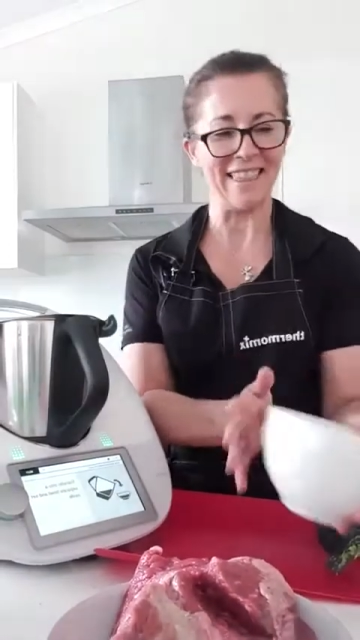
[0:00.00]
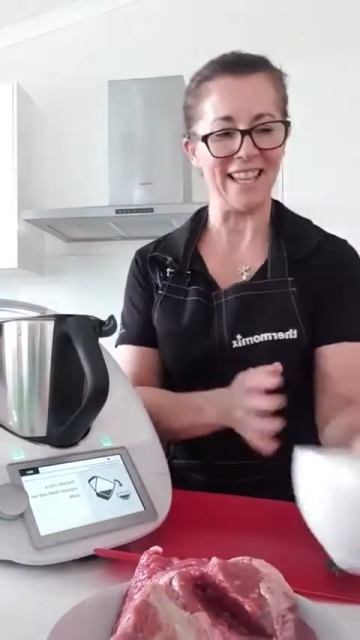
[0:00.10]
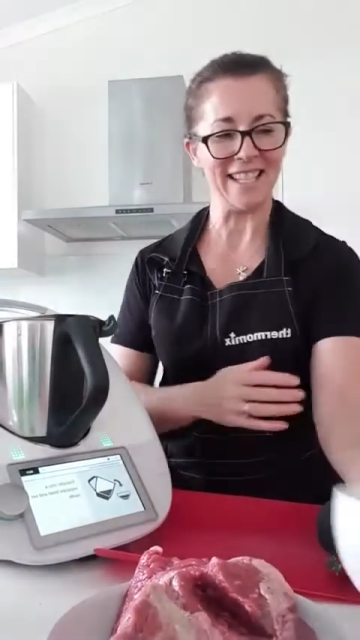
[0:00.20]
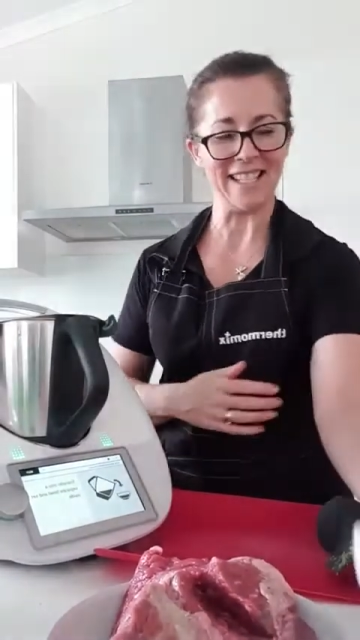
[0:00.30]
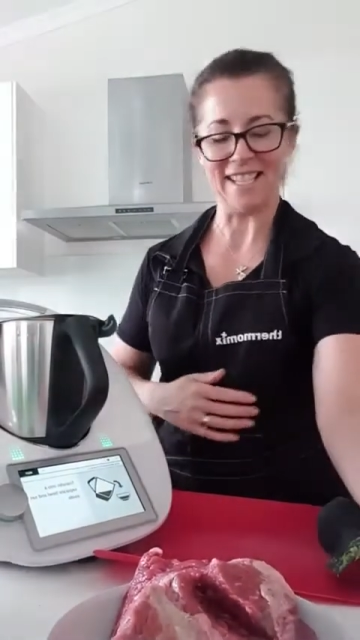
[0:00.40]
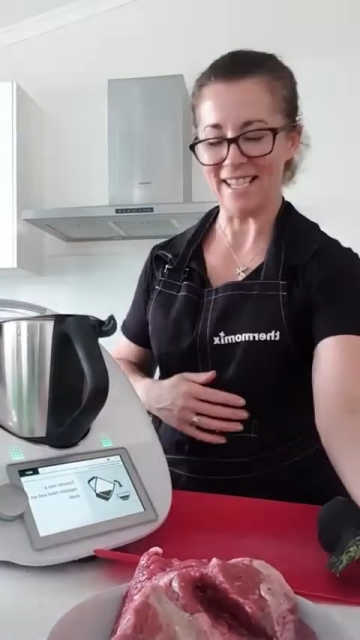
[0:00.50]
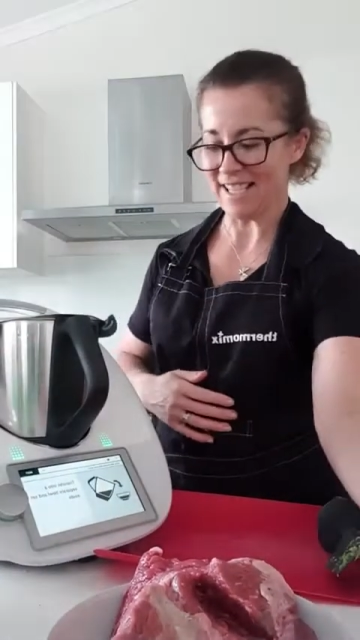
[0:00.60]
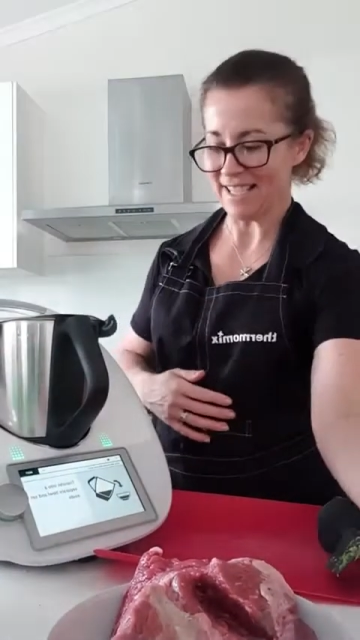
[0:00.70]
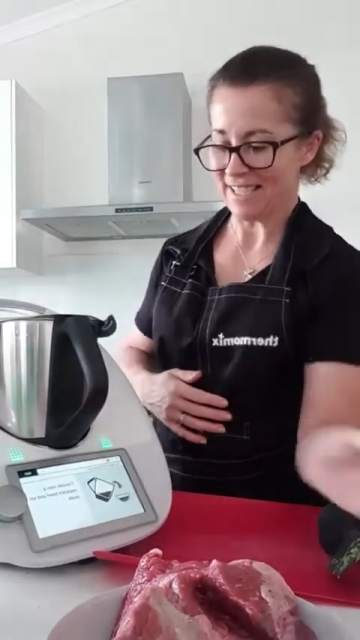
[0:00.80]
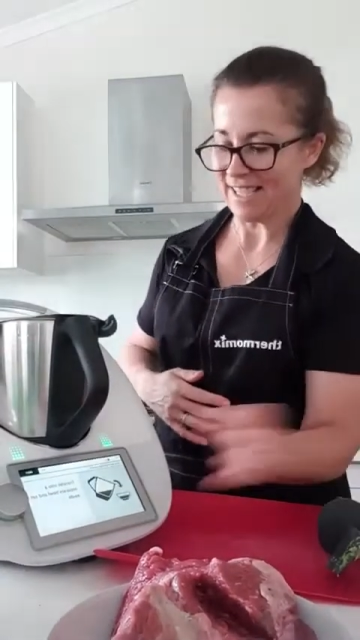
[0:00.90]
that
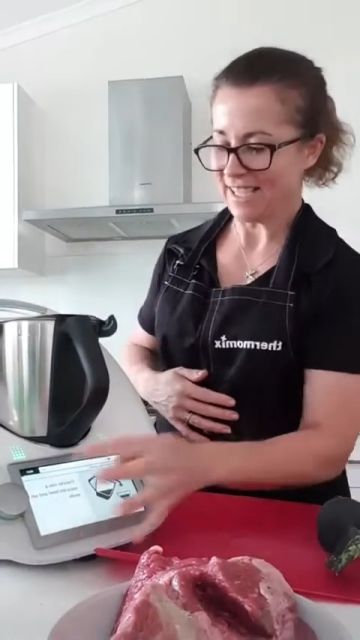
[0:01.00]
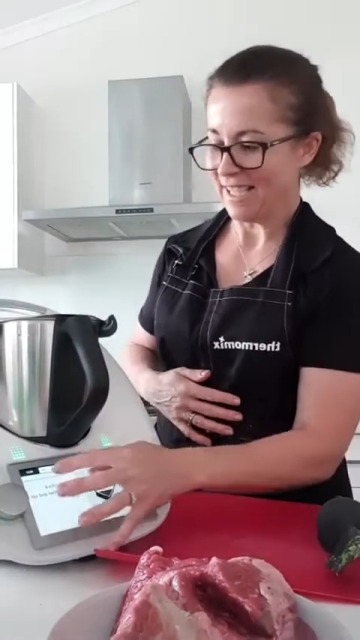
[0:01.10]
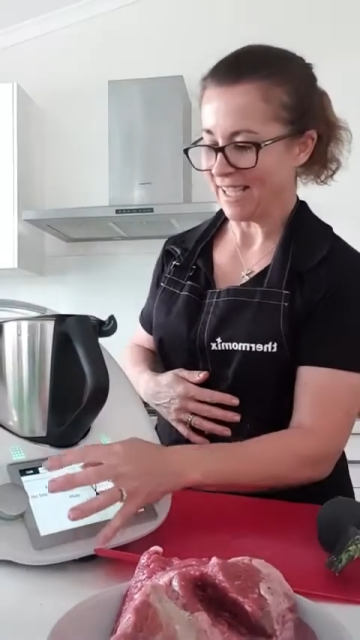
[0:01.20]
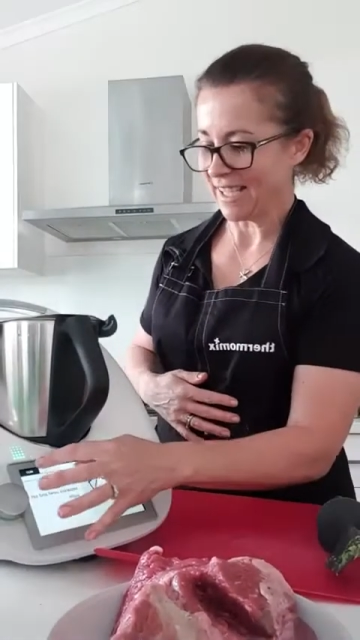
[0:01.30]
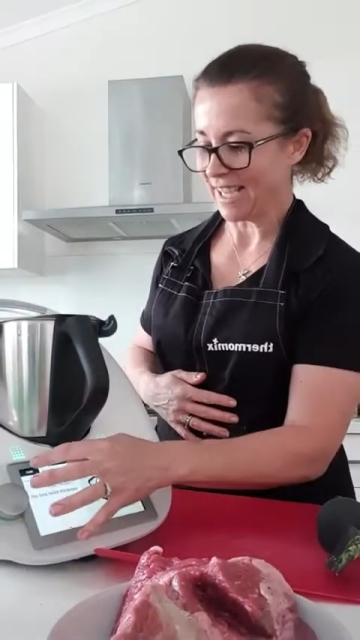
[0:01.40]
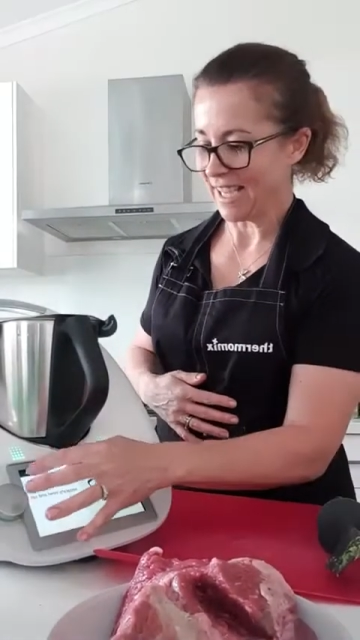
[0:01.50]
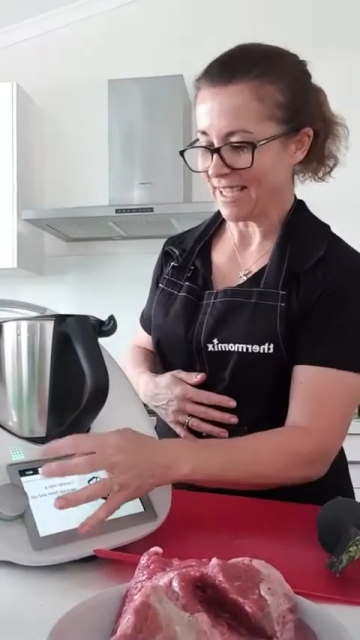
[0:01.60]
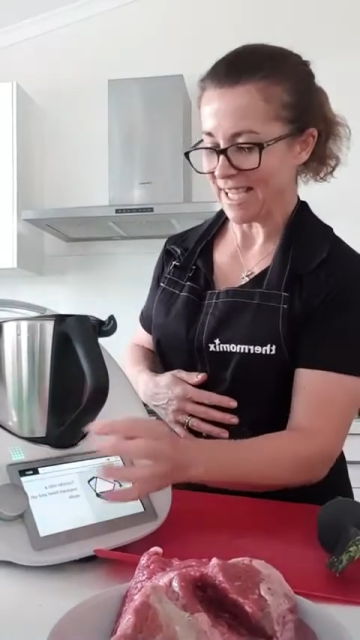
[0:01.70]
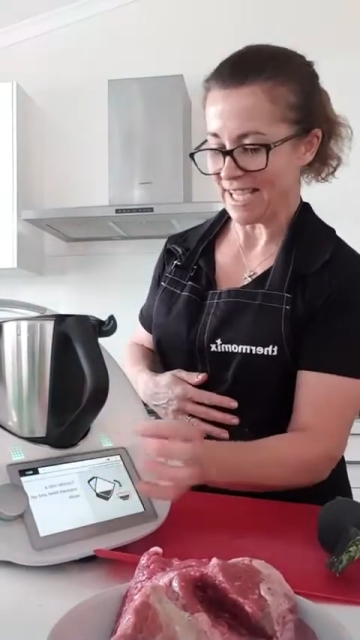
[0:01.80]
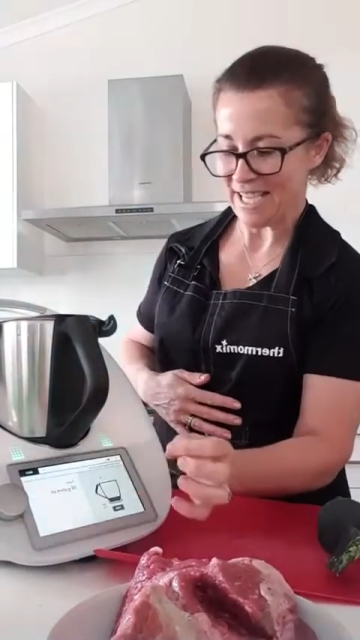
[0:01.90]
aside. Okay,
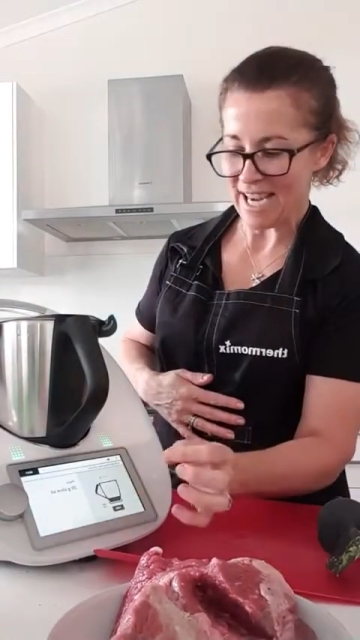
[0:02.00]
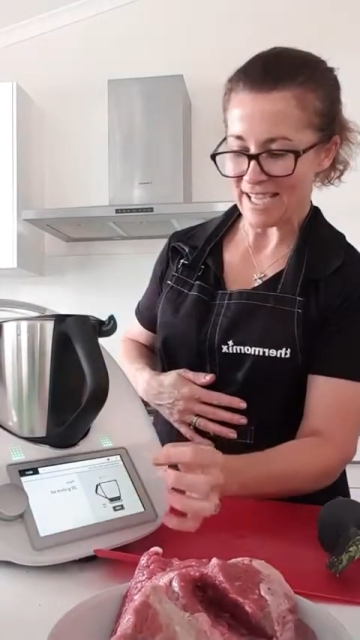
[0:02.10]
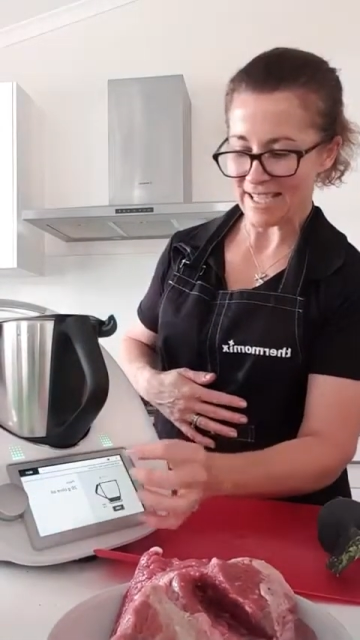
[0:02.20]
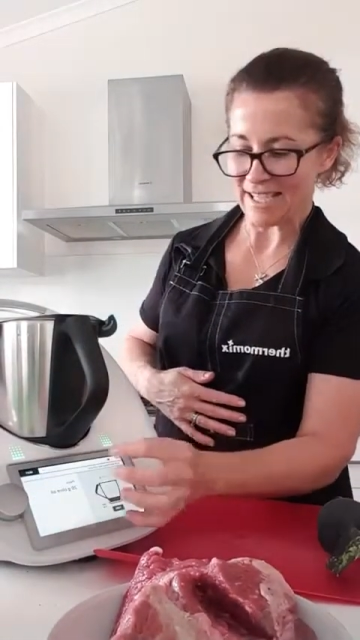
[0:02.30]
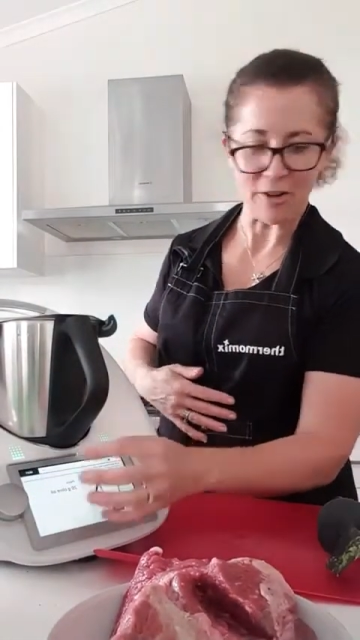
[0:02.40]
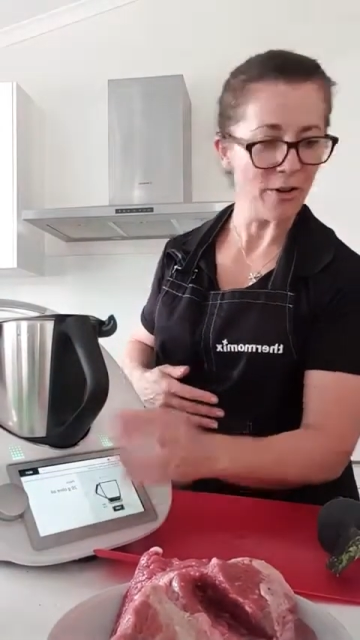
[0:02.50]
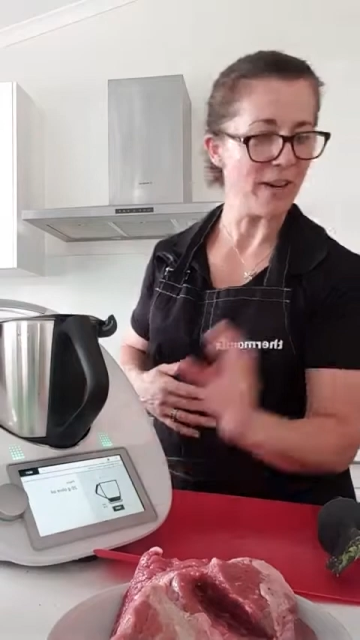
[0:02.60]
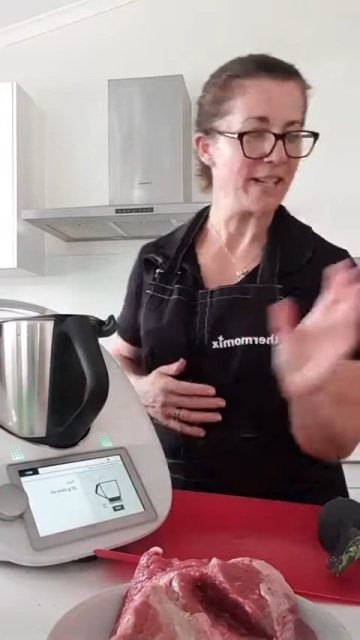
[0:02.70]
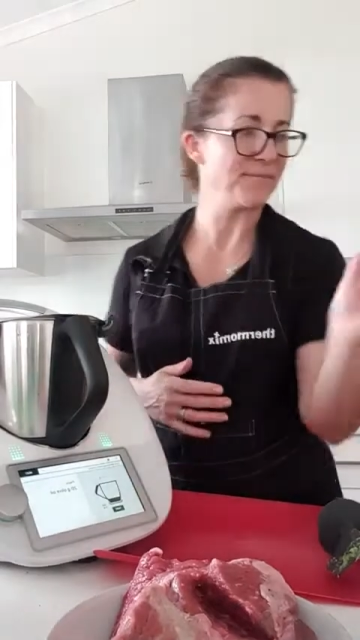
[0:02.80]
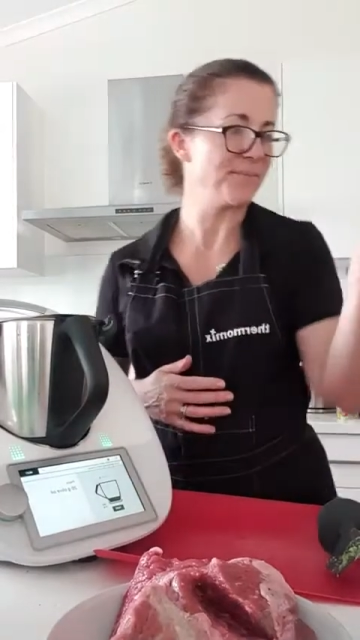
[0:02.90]
so next. All right.